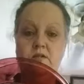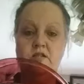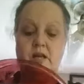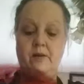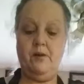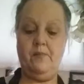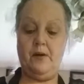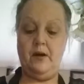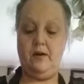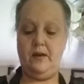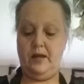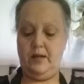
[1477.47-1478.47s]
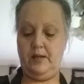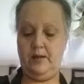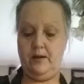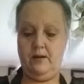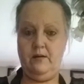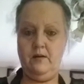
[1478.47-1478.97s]
steamer part in
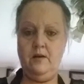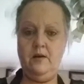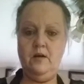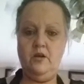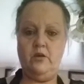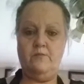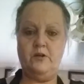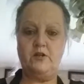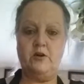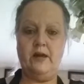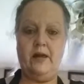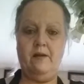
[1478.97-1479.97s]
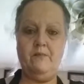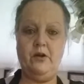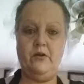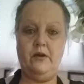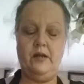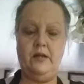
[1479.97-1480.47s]
there, you'd put your
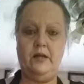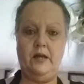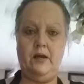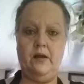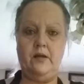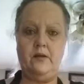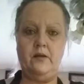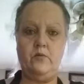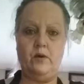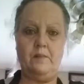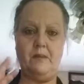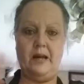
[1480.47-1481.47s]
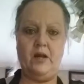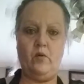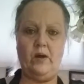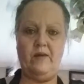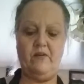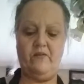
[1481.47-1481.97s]
hamburger in there, and then you would
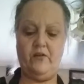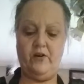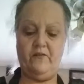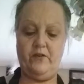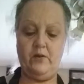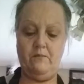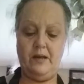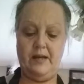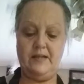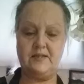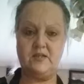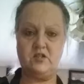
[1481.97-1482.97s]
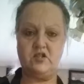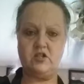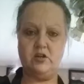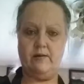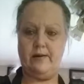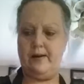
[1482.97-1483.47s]
microwave it for a few minutes and
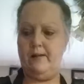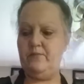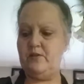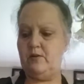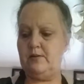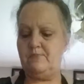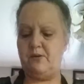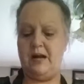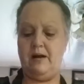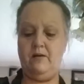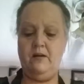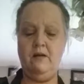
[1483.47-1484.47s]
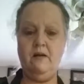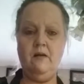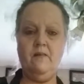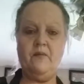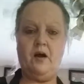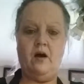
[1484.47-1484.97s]
stir it up until it's brown.
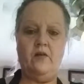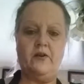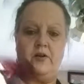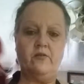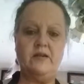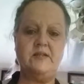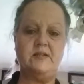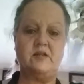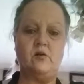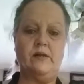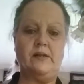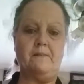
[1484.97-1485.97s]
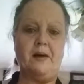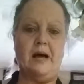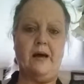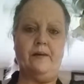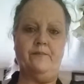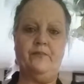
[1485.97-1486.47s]
All the greases go at the
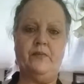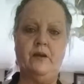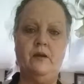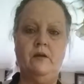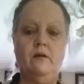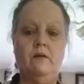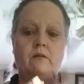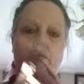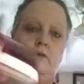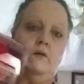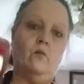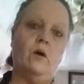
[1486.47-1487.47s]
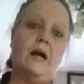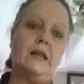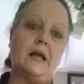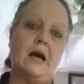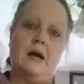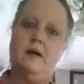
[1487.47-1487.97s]
bottom.
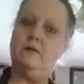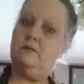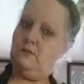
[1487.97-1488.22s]
Voila.